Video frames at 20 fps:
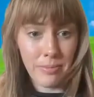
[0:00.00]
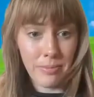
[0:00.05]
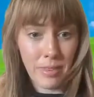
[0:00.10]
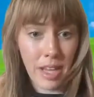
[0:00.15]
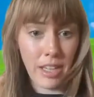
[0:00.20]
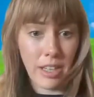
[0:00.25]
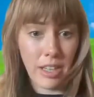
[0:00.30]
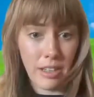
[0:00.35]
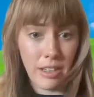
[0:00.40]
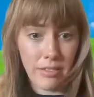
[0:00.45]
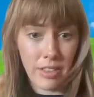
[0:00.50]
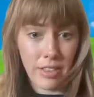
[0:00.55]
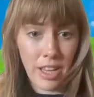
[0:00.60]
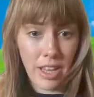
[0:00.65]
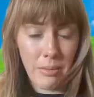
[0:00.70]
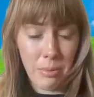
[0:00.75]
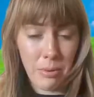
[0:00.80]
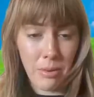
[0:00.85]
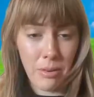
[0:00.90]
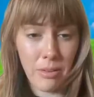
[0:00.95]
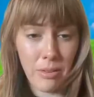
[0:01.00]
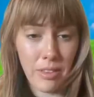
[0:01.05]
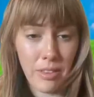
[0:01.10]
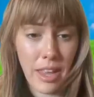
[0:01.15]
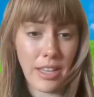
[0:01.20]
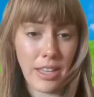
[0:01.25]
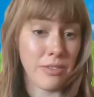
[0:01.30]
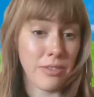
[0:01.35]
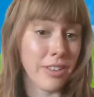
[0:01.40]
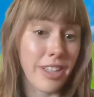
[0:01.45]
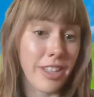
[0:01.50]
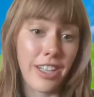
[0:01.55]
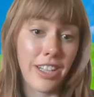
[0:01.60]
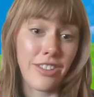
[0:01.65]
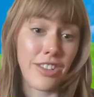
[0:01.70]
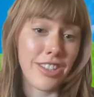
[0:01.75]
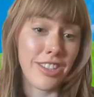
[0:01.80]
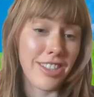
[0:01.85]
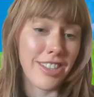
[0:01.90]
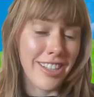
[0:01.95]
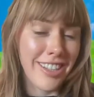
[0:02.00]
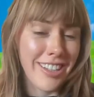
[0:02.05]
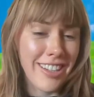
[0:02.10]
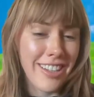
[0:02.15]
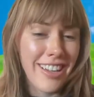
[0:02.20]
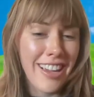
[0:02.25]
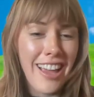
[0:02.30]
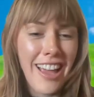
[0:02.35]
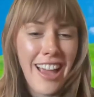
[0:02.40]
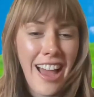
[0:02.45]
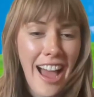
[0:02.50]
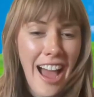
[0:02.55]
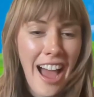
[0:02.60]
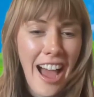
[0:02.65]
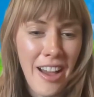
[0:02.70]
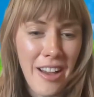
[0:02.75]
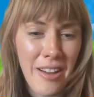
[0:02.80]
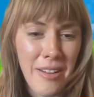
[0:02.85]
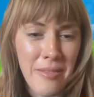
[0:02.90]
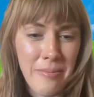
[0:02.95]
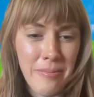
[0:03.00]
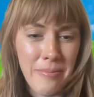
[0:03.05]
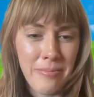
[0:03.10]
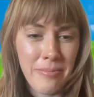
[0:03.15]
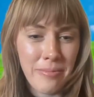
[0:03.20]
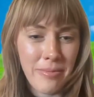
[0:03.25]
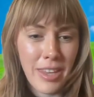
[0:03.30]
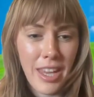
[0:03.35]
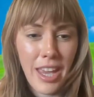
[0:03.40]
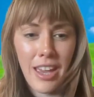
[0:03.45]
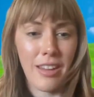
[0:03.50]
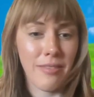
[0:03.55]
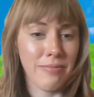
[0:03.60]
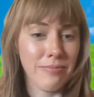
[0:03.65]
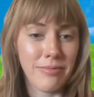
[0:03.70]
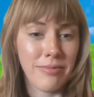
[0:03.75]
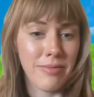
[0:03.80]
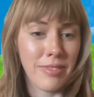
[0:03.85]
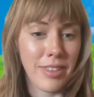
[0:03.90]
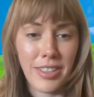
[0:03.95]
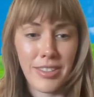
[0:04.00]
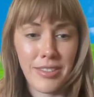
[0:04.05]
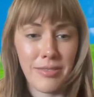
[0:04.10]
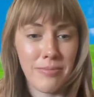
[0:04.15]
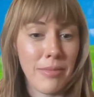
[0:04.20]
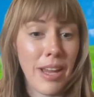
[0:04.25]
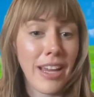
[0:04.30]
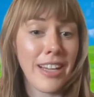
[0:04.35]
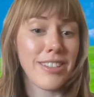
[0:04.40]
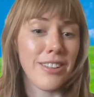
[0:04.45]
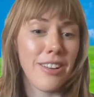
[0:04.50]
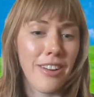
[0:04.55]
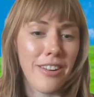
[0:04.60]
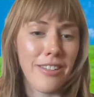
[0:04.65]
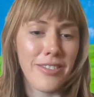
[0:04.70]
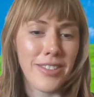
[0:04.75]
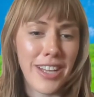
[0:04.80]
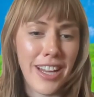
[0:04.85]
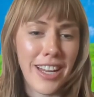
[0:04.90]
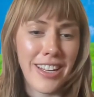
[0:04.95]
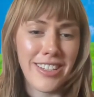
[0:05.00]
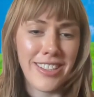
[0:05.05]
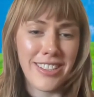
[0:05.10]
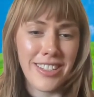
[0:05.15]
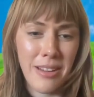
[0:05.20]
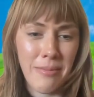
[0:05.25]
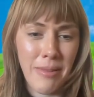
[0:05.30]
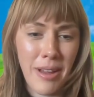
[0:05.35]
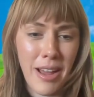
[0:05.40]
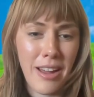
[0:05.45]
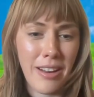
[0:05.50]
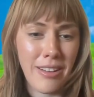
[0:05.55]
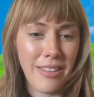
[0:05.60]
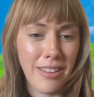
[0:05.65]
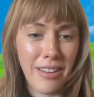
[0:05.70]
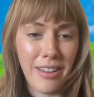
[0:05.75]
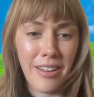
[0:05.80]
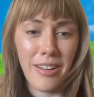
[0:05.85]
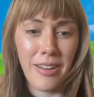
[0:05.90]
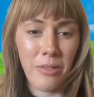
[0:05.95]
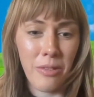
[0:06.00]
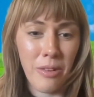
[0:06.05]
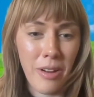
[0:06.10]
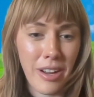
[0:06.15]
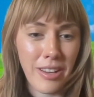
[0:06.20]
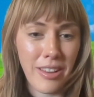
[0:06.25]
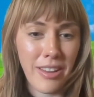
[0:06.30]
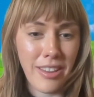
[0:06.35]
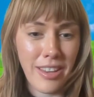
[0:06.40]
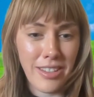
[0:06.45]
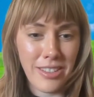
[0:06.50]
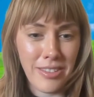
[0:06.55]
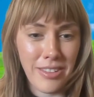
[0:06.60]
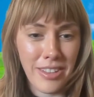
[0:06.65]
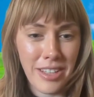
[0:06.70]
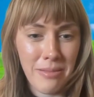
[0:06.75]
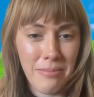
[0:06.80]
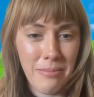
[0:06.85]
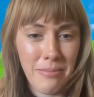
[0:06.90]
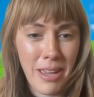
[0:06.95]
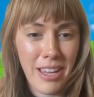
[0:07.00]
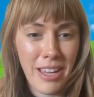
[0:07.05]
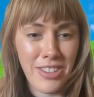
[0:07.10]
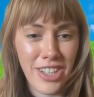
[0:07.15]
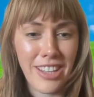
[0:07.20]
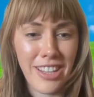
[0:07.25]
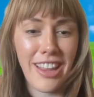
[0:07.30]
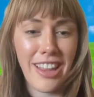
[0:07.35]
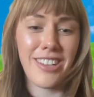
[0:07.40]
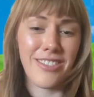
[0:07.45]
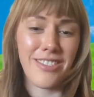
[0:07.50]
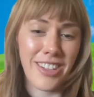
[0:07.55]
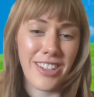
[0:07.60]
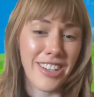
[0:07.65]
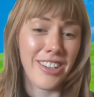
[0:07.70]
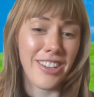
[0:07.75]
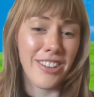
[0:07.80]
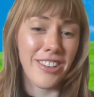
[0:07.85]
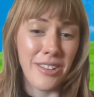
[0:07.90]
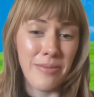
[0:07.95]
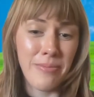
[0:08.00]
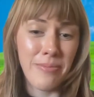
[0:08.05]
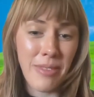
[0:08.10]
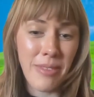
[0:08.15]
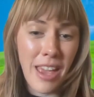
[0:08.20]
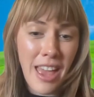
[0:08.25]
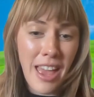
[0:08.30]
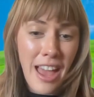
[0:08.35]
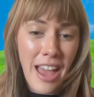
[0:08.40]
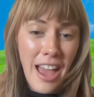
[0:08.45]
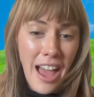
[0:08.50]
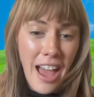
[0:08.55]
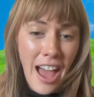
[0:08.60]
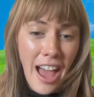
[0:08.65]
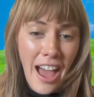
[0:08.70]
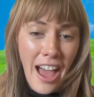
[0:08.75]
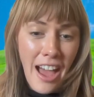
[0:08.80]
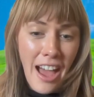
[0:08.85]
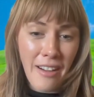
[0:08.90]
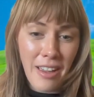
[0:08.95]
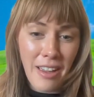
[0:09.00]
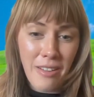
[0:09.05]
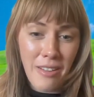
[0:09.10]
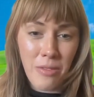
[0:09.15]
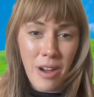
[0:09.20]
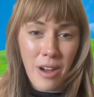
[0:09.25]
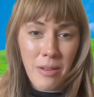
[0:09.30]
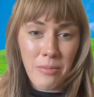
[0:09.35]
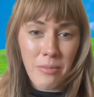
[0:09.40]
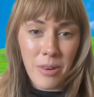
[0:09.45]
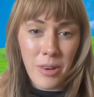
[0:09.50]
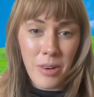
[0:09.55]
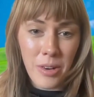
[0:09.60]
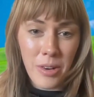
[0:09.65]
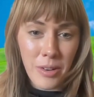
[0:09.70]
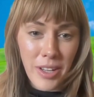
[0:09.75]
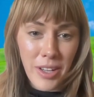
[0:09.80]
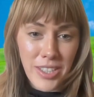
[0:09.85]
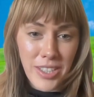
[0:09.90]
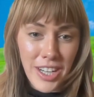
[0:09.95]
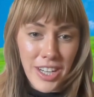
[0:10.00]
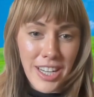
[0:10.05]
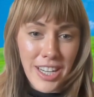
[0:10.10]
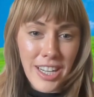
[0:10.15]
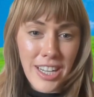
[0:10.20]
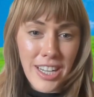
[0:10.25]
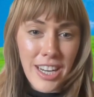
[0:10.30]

Thank you for that, Paul. That's really interesting. Yeah, that makes a lot of sense about the work that they're doing in PNG. That's really cool. We have one more question.